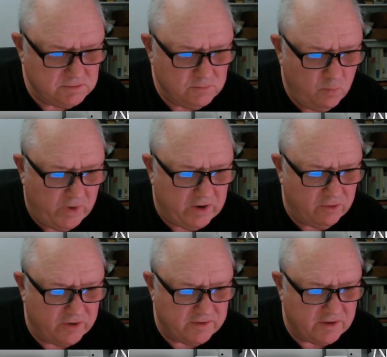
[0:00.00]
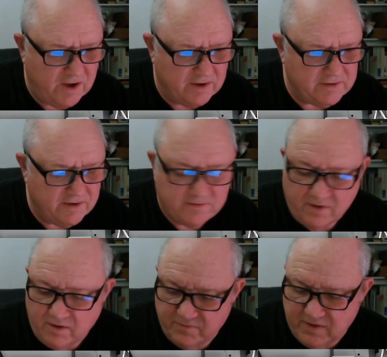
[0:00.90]
We can look at the contents
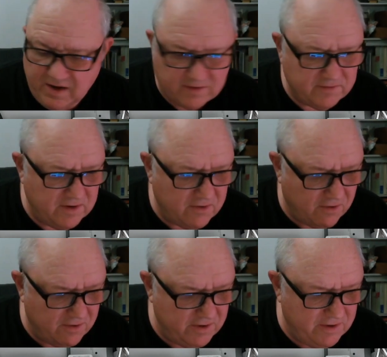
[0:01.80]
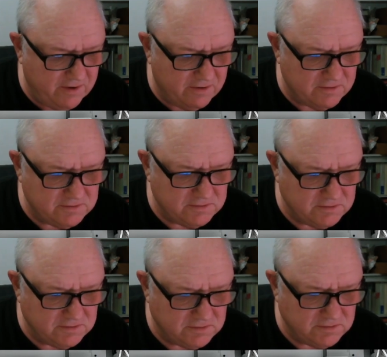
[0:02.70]
of the SD card in here.
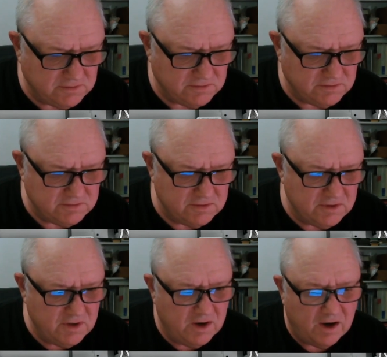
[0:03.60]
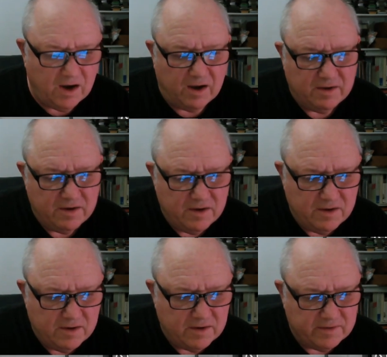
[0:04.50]
Ah,
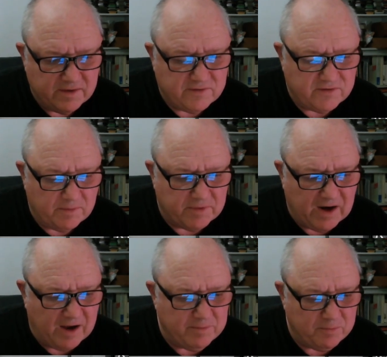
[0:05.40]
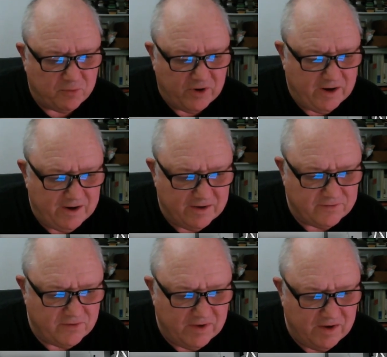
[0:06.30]
this is something I've been printing, is
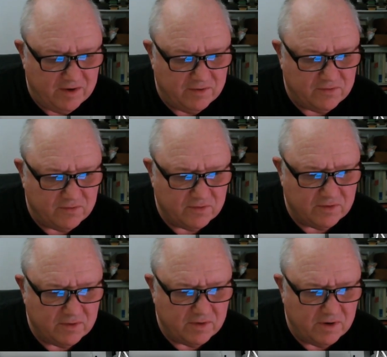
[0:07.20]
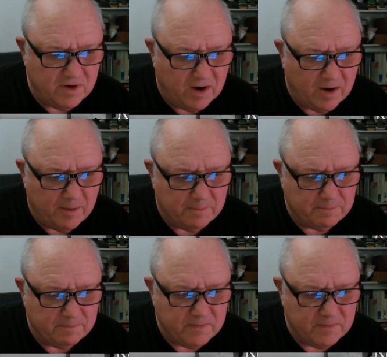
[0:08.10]
these 5